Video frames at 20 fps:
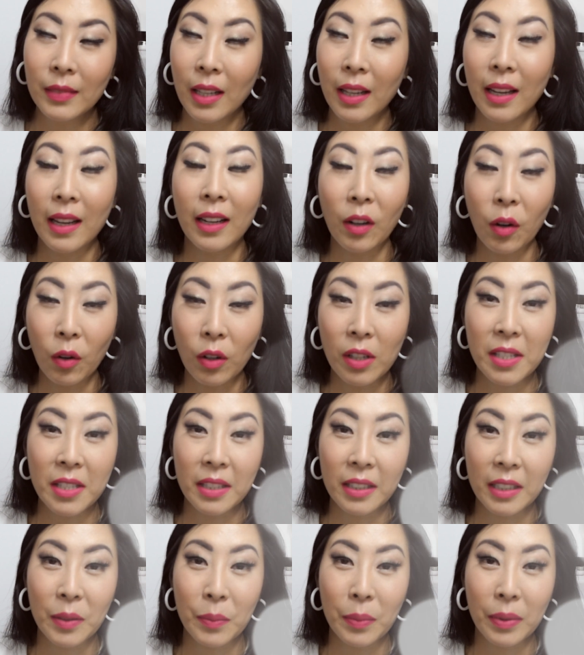and go to
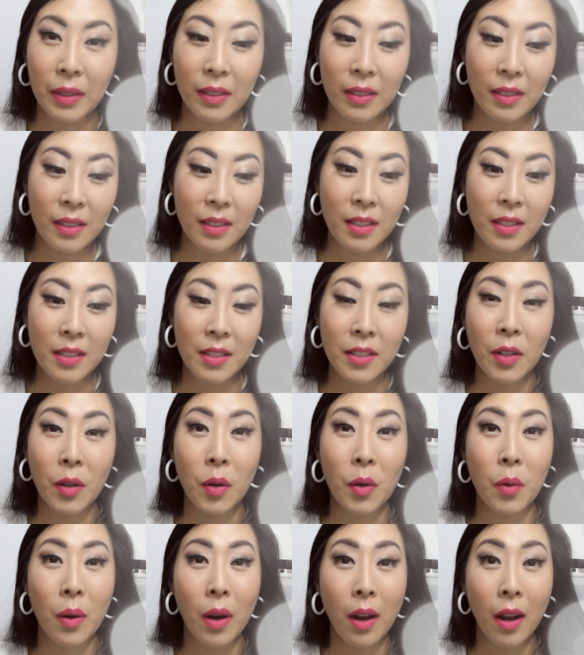sleep.
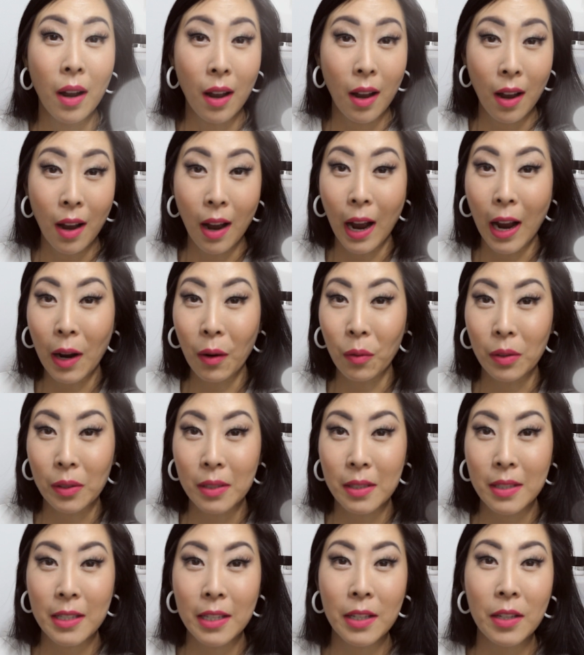So I will
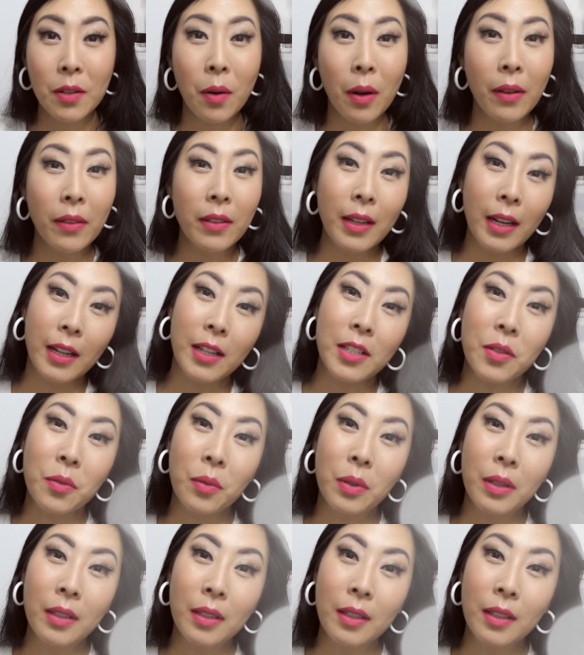see you on the next
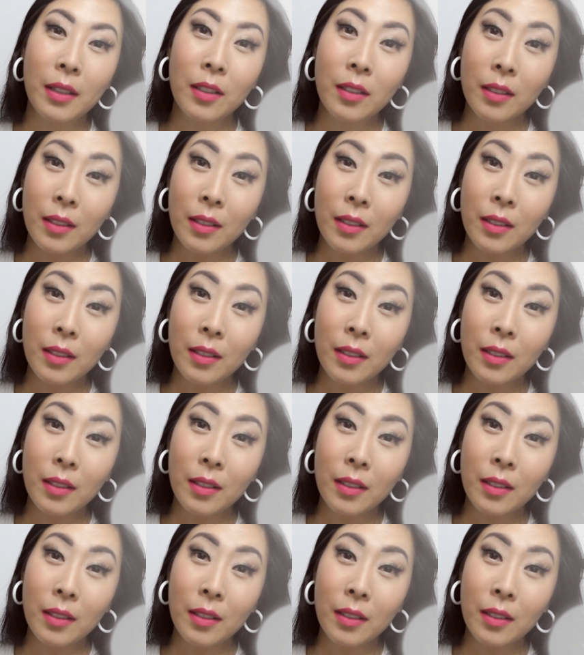one,